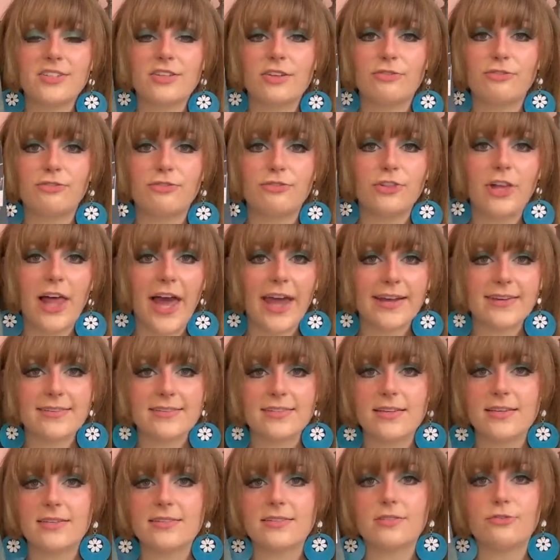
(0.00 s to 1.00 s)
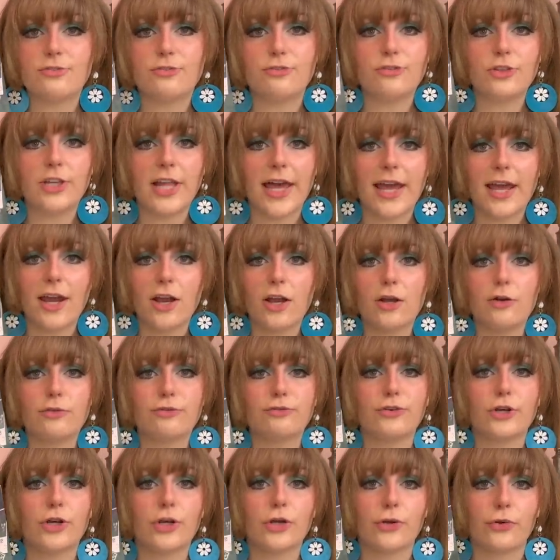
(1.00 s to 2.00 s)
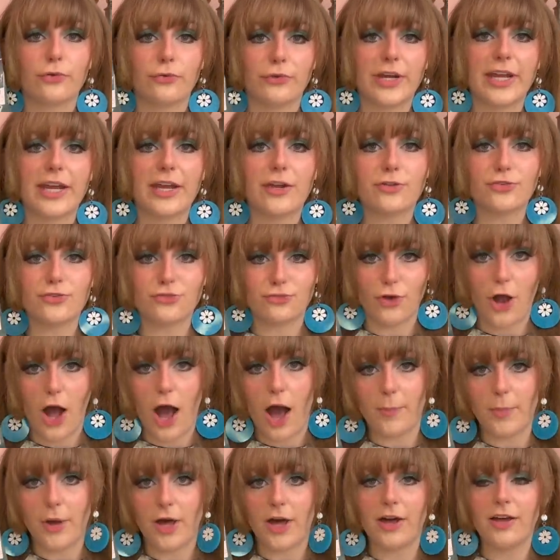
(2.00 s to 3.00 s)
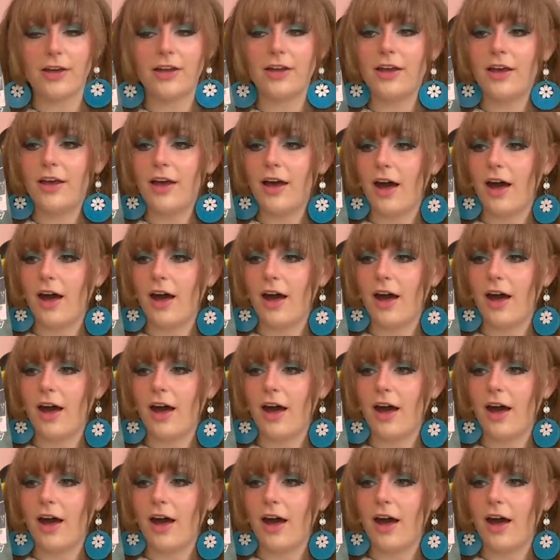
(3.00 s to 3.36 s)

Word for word: to flex his flair for Greek drama.